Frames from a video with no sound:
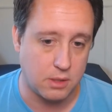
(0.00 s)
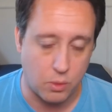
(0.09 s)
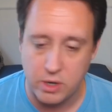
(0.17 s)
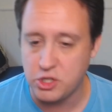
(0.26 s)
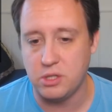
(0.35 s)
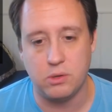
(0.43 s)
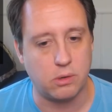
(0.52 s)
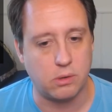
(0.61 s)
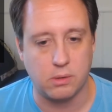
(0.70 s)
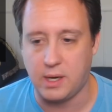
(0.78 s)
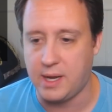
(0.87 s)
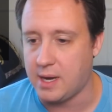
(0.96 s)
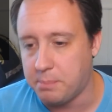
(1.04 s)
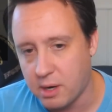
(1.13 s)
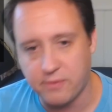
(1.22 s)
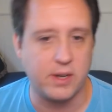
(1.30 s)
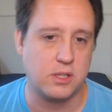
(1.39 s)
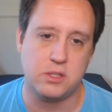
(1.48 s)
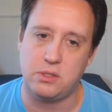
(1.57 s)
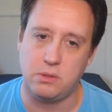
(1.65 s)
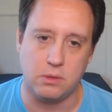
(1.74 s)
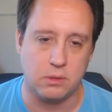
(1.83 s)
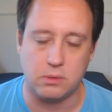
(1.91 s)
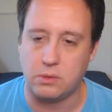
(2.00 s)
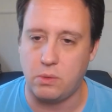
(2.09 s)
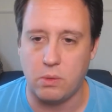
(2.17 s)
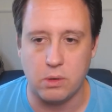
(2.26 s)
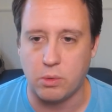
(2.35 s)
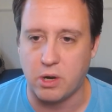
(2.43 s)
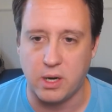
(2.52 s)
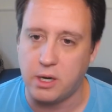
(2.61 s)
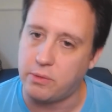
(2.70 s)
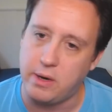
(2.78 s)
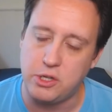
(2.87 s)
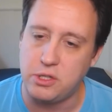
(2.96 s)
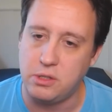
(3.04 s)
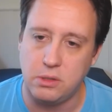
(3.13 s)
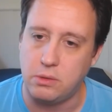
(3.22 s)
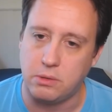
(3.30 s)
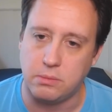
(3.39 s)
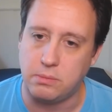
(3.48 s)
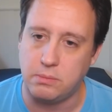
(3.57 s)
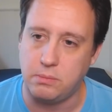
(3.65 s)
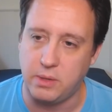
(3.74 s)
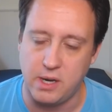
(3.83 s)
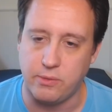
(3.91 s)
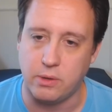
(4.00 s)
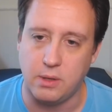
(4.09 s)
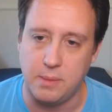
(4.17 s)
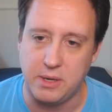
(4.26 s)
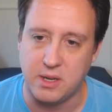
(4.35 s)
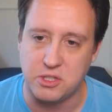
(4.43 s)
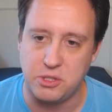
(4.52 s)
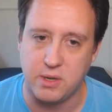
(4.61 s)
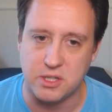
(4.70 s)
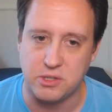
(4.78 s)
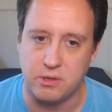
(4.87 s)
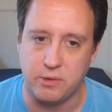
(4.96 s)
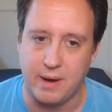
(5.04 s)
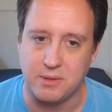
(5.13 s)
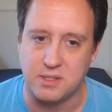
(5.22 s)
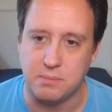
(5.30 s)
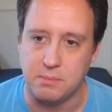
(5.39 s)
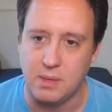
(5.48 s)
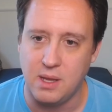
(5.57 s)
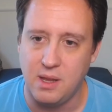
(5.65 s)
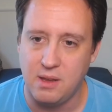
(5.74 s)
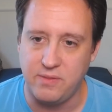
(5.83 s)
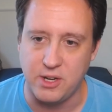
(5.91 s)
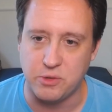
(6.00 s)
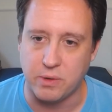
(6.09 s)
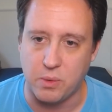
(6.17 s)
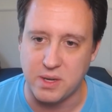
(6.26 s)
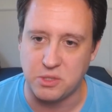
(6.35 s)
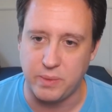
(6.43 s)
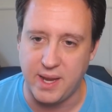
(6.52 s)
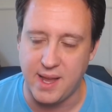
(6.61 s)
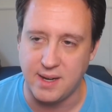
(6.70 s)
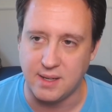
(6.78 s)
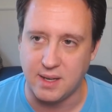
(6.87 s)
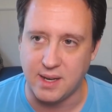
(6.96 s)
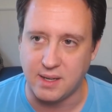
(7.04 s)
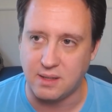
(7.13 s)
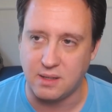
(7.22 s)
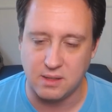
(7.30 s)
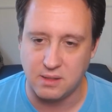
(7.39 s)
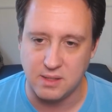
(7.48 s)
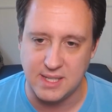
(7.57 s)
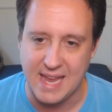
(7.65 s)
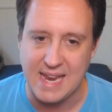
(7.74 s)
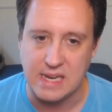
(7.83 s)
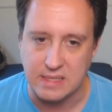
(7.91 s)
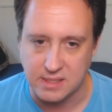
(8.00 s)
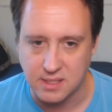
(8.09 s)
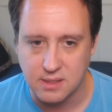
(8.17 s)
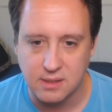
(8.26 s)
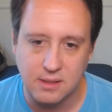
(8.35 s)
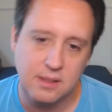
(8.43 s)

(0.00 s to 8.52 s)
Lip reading: question or get a bug fixed or work on integration or whatever. I mean, you guys turned around some feature requests that we had in like days.